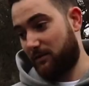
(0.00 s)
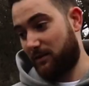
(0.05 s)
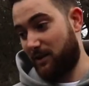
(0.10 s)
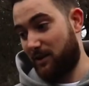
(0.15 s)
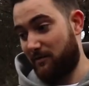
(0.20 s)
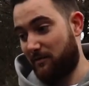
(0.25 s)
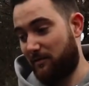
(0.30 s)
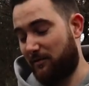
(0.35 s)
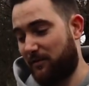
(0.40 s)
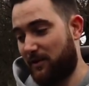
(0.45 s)
And
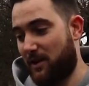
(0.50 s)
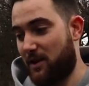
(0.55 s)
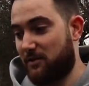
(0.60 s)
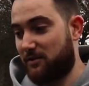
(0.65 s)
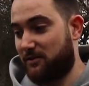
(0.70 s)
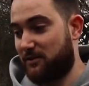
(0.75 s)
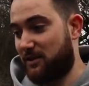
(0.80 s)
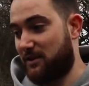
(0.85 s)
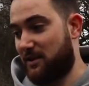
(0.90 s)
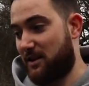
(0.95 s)
everything
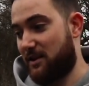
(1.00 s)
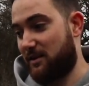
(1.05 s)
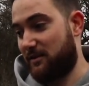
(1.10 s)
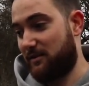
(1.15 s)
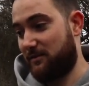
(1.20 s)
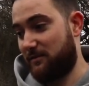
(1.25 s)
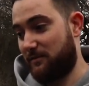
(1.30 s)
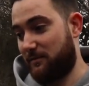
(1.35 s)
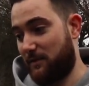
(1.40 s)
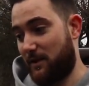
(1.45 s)
else in there.
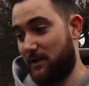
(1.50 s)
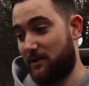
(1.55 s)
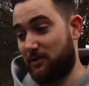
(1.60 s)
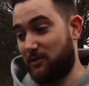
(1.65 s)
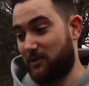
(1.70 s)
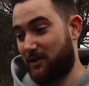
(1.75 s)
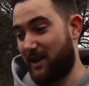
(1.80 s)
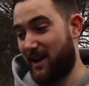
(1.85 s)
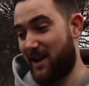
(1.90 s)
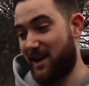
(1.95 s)
Yeah, it's
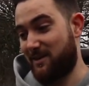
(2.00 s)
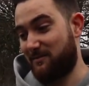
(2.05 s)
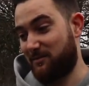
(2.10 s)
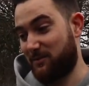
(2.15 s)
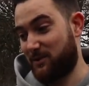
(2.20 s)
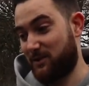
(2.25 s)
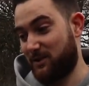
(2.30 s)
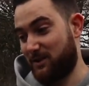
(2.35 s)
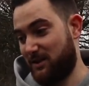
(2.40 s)
got cams.